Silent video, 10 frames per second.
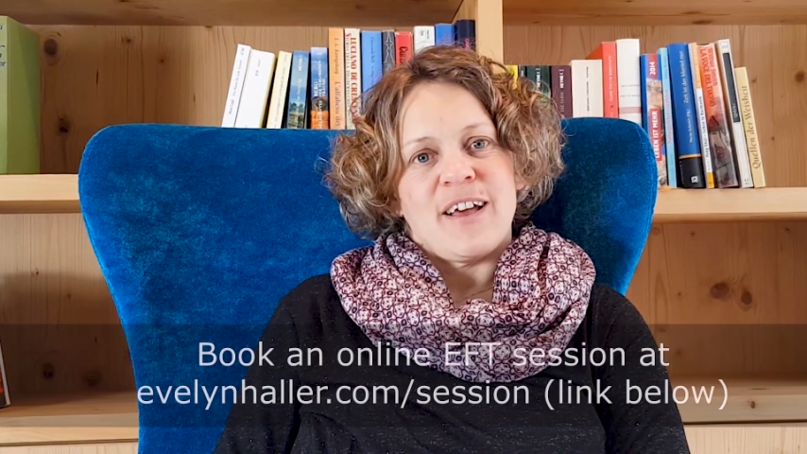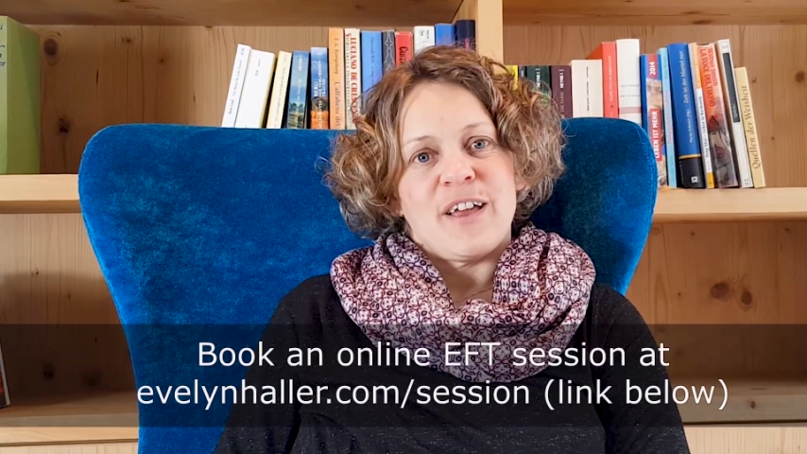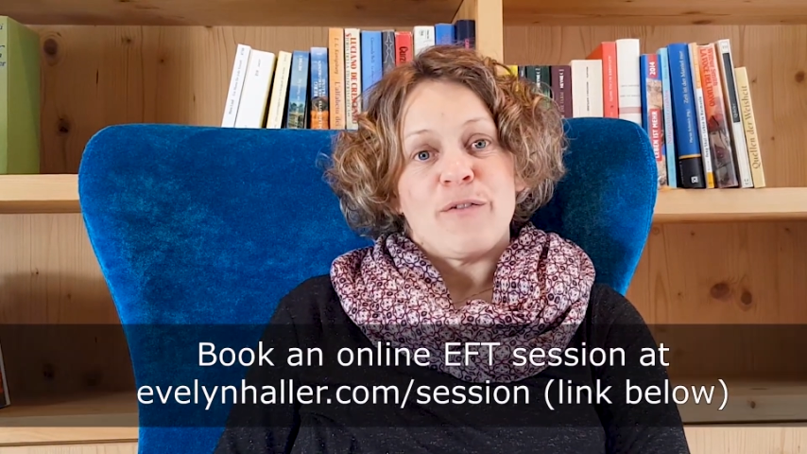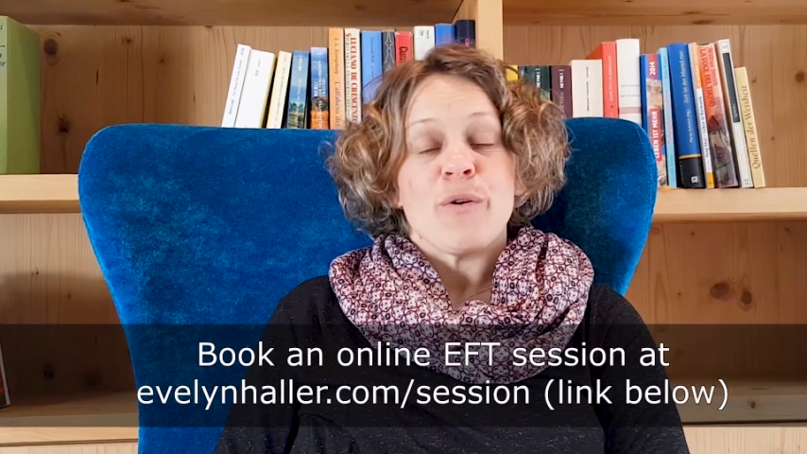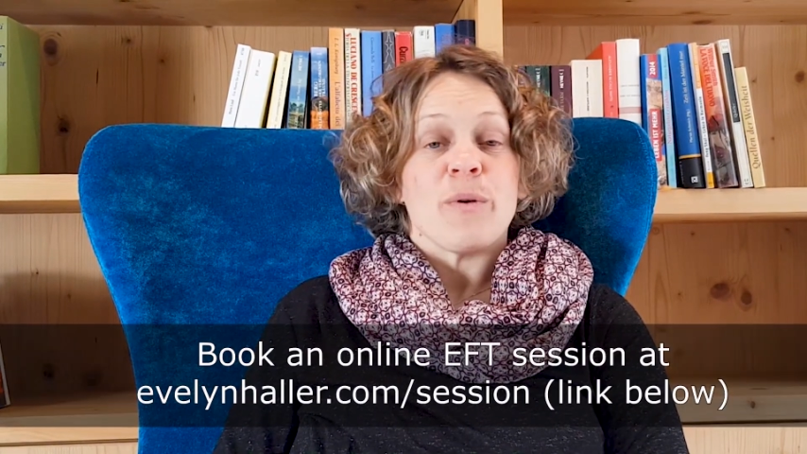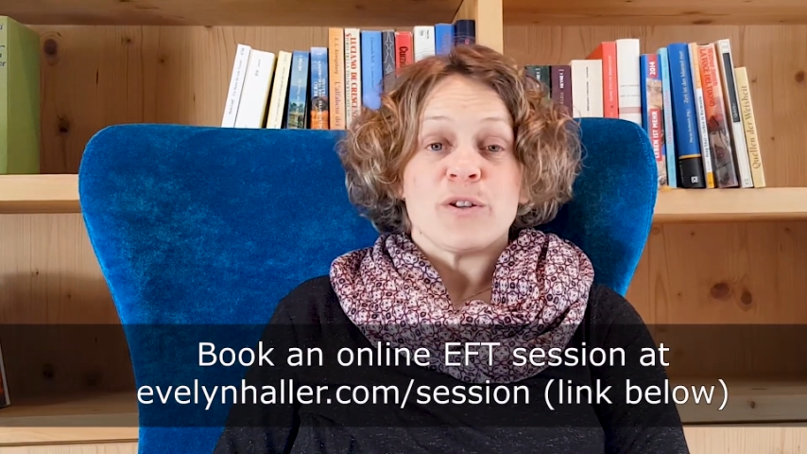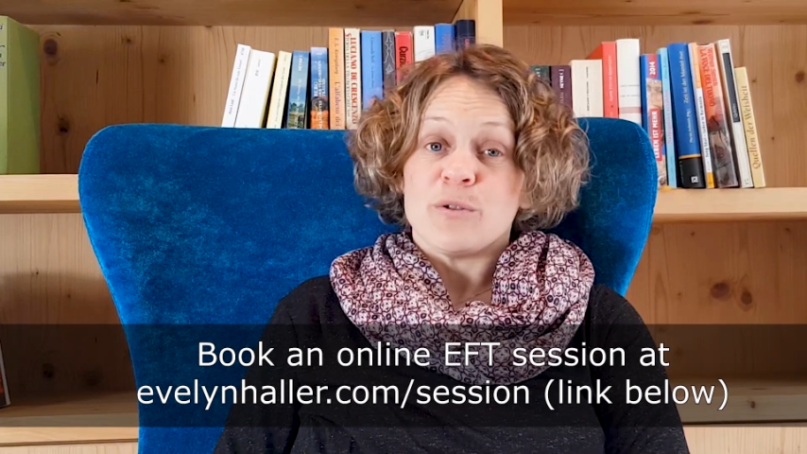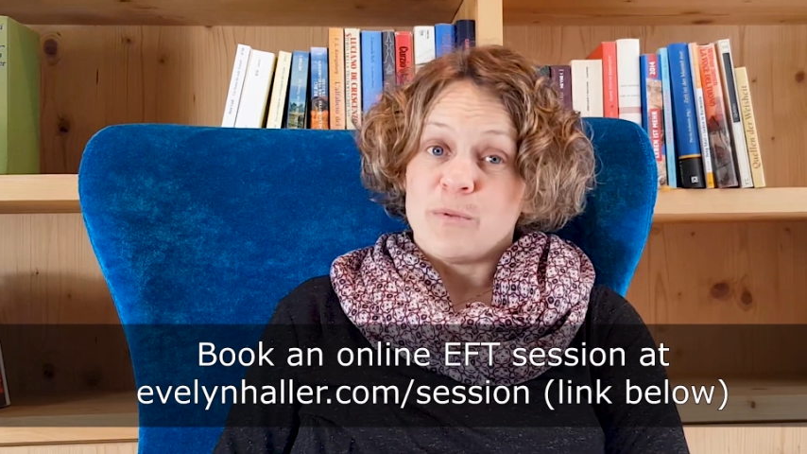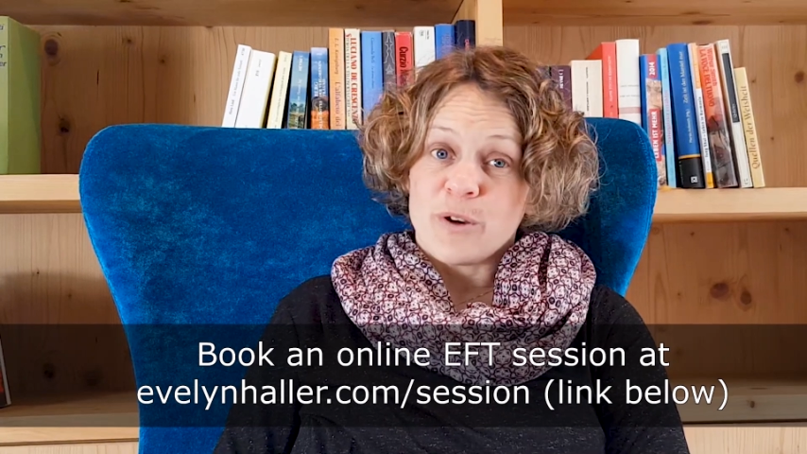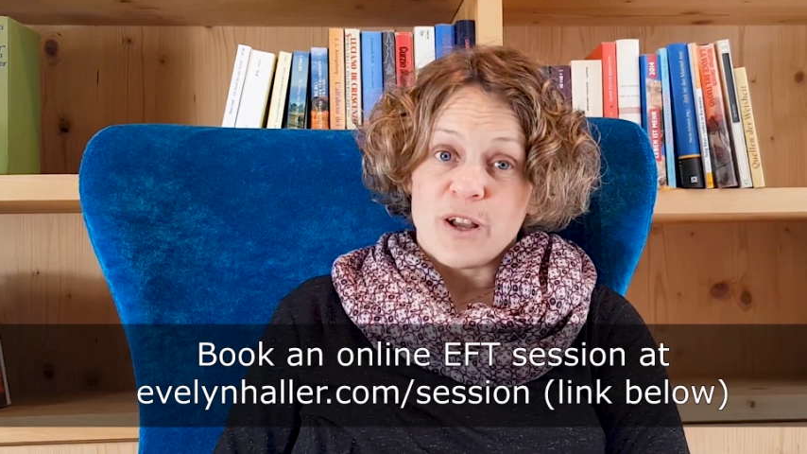if you want
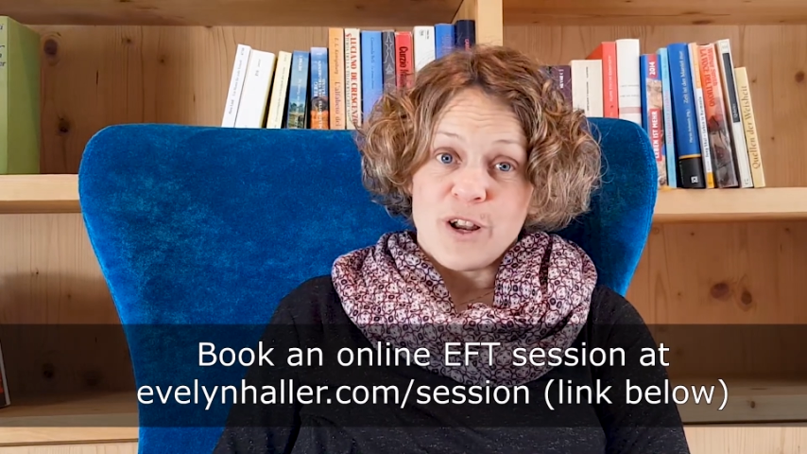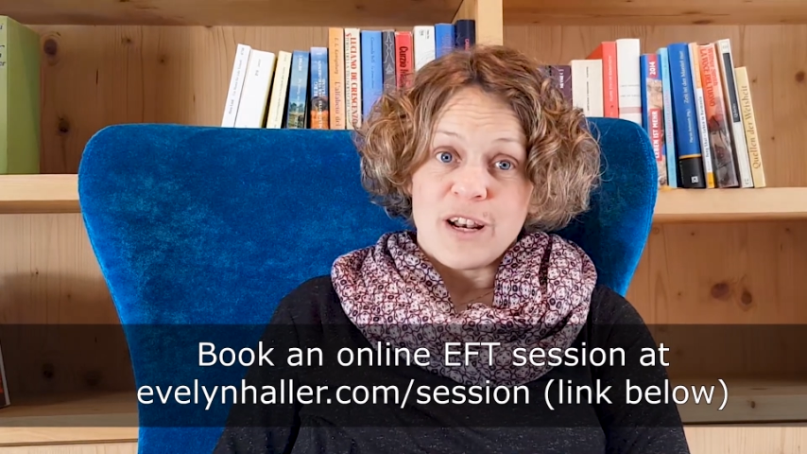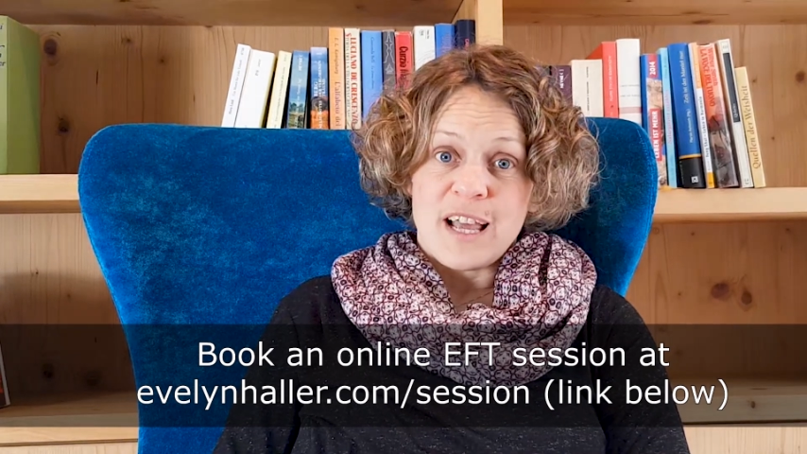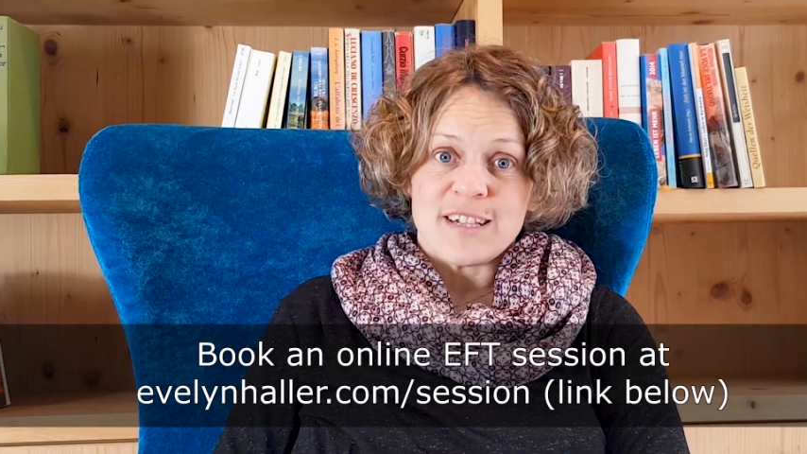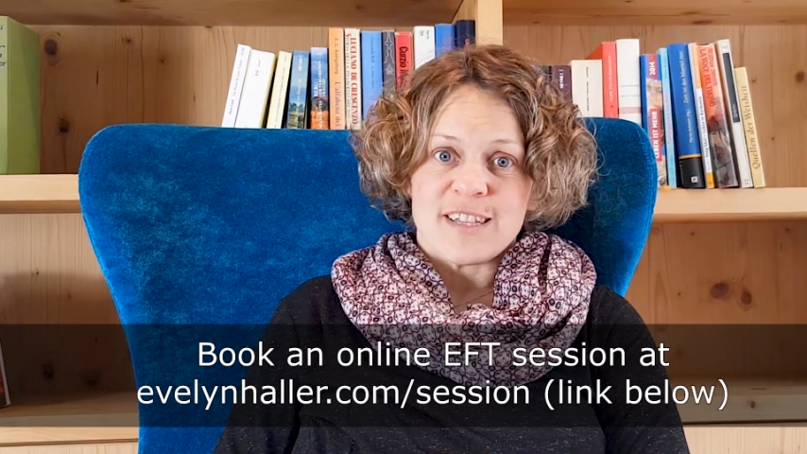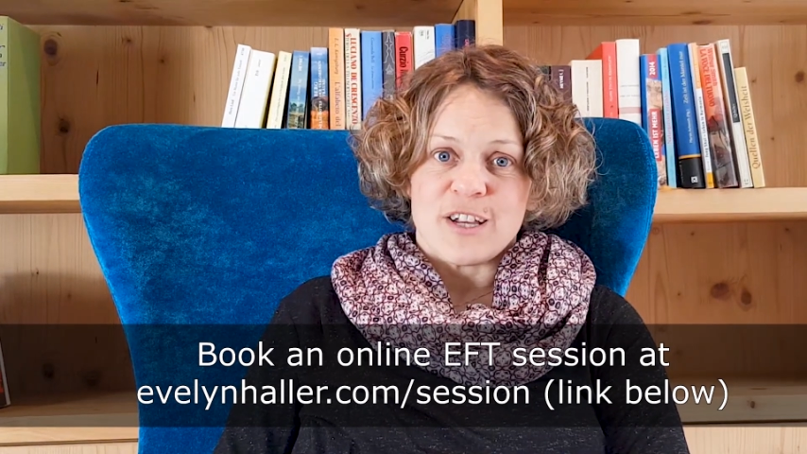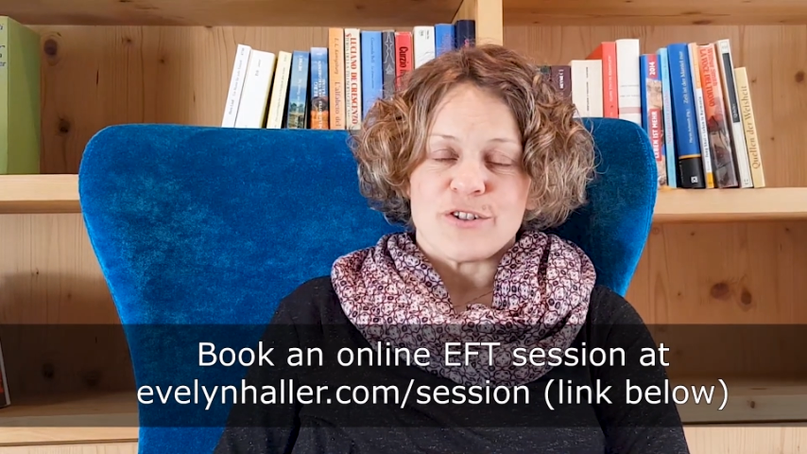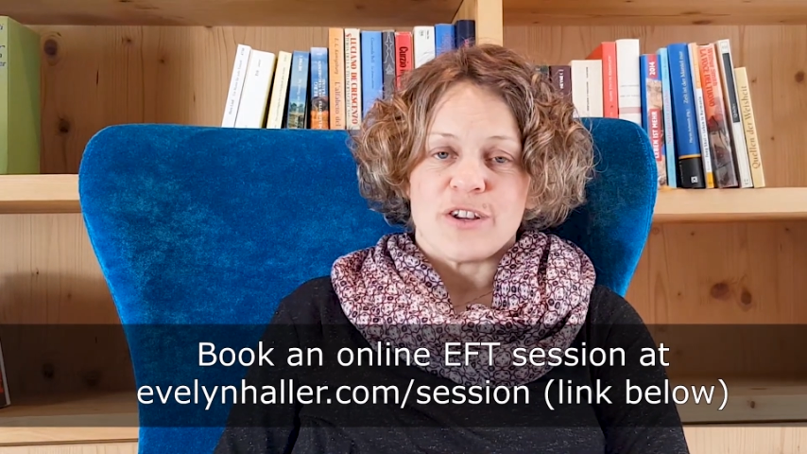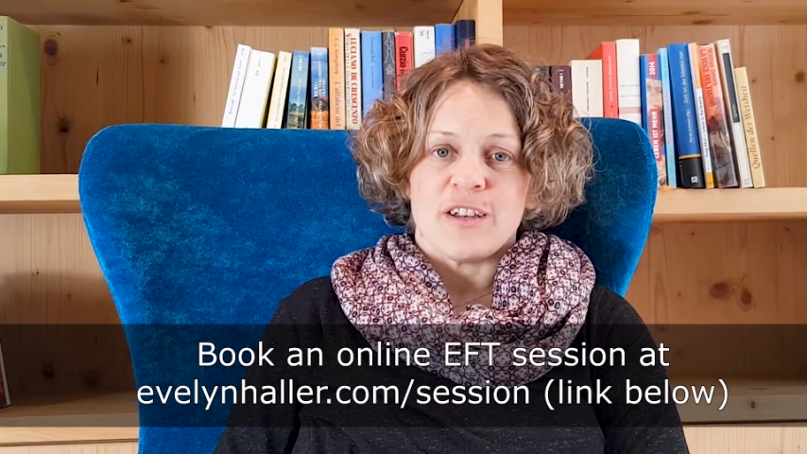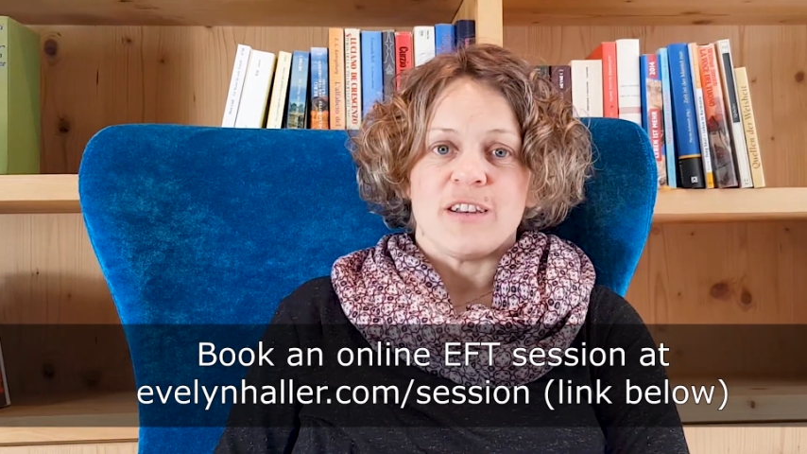to book an online
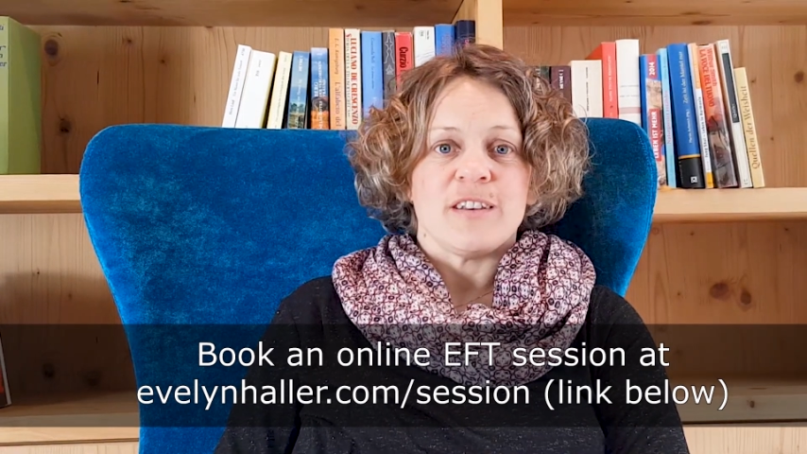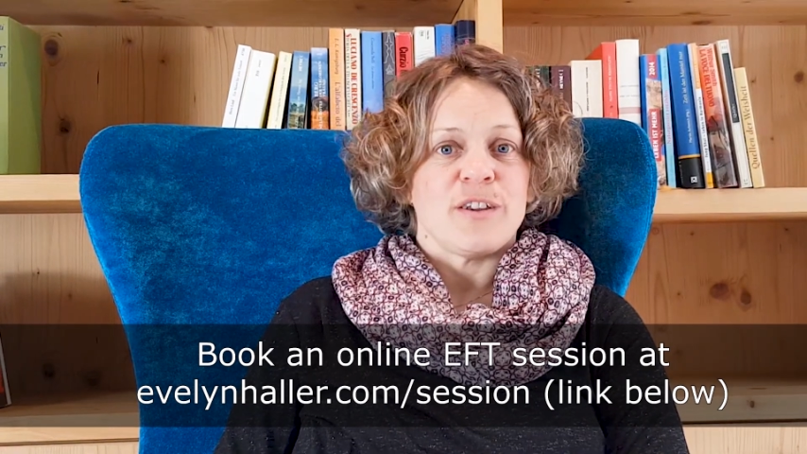session,